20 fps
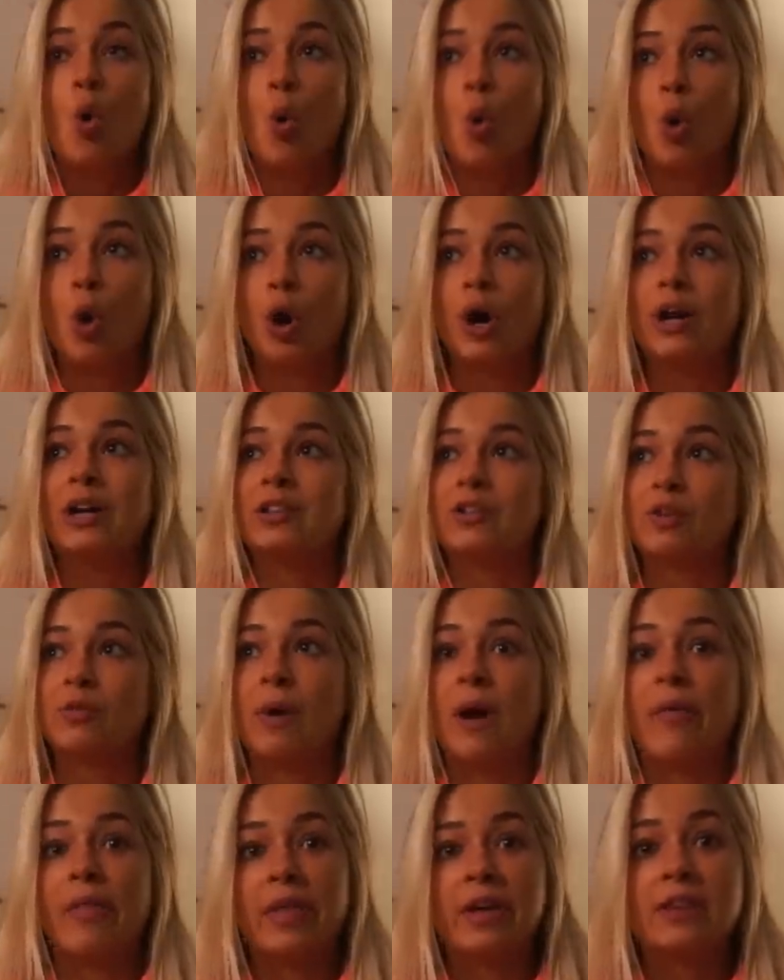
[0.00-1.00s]
or it's
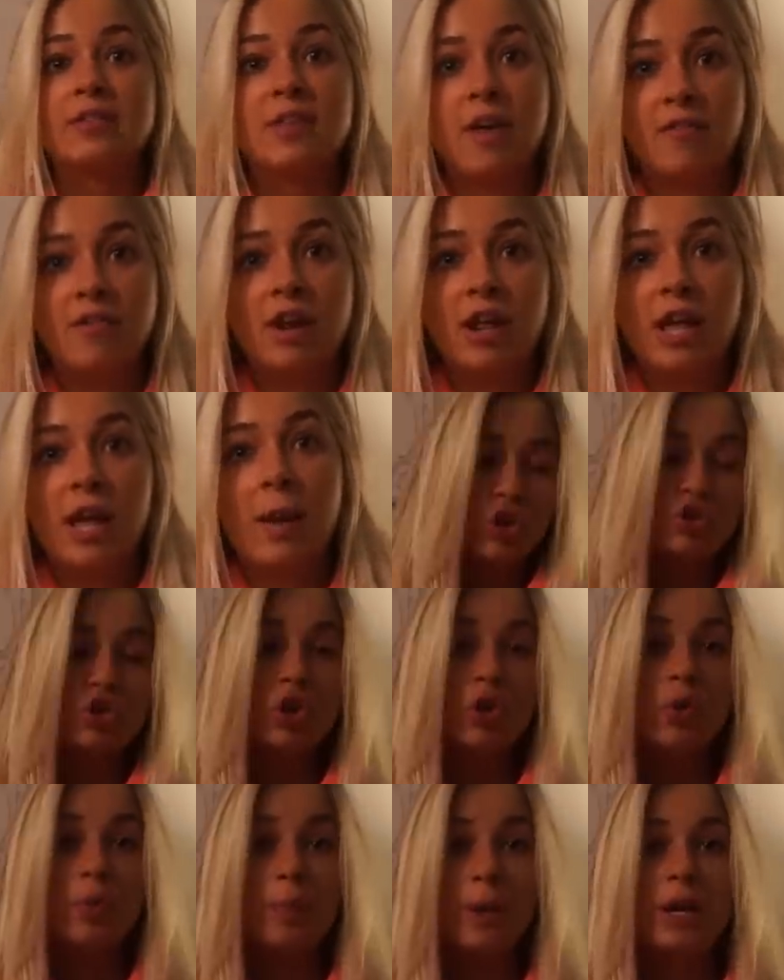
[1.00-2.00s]
around like 7 a.m.
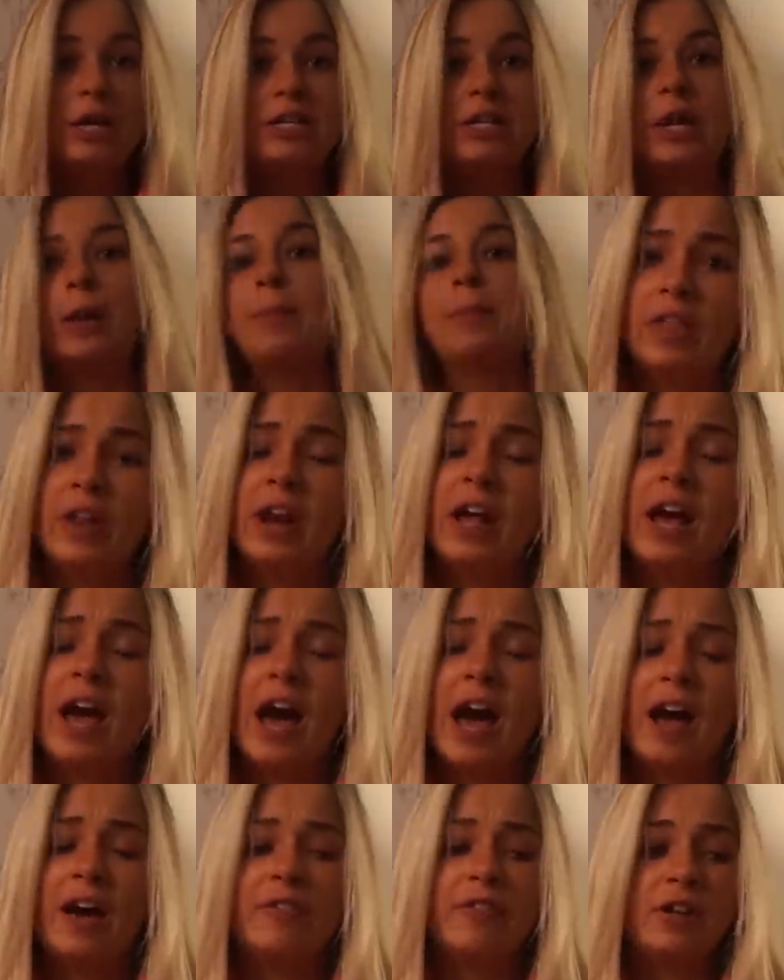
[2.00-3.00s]
So big tip that I
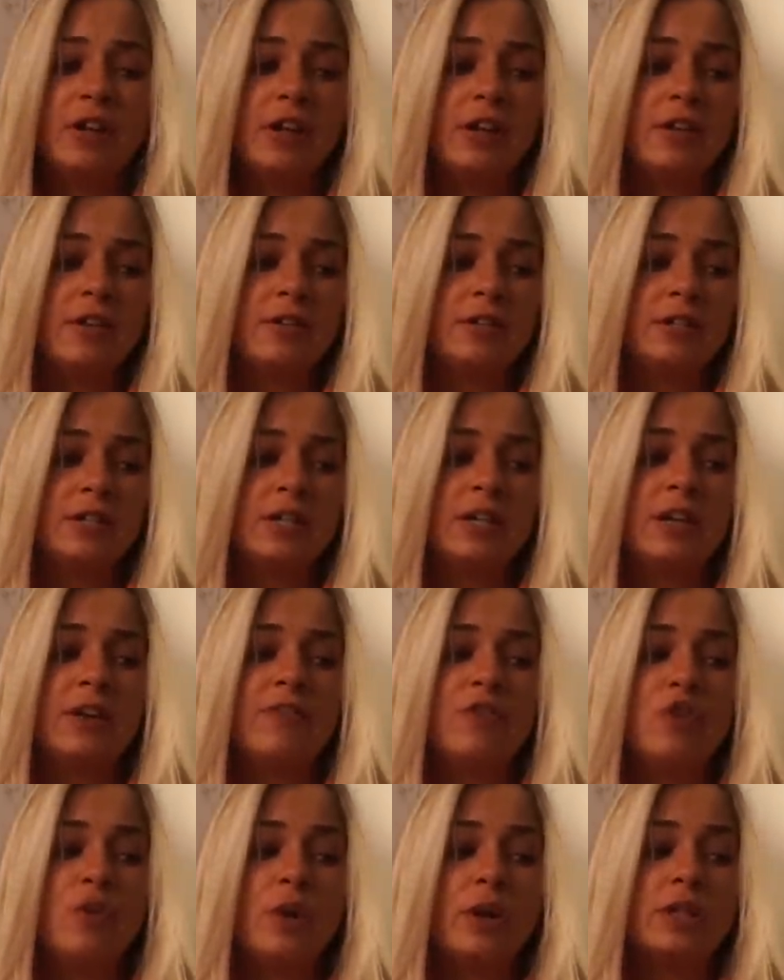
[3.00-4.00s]
have is to
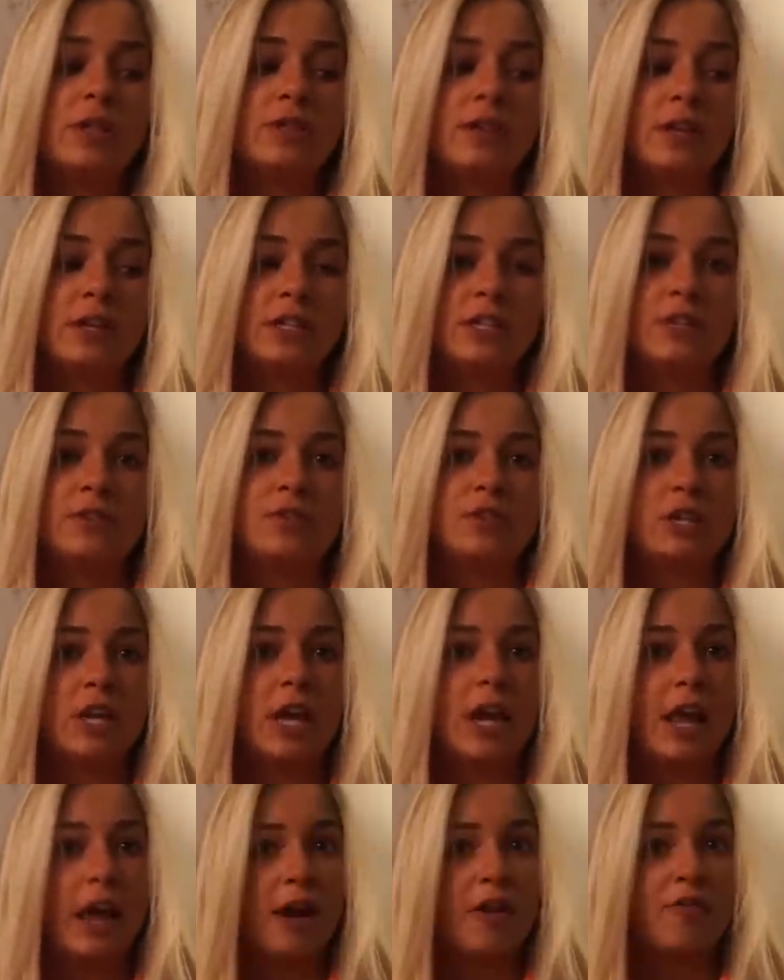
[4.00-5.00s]
give you incentive to
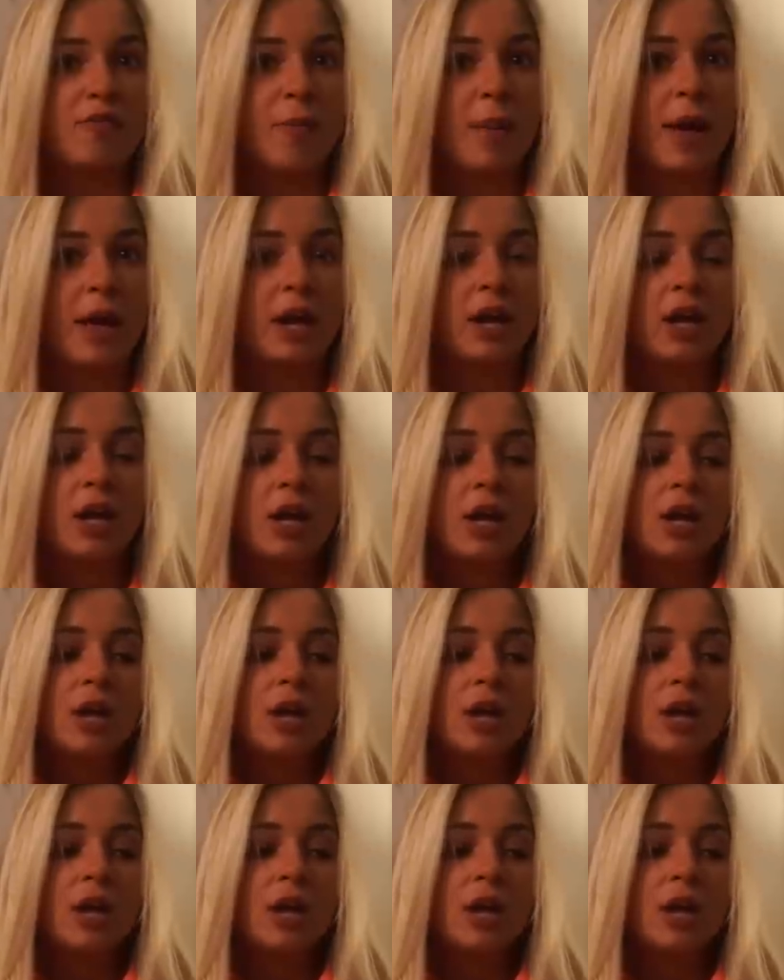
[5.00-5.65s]
get out of bed.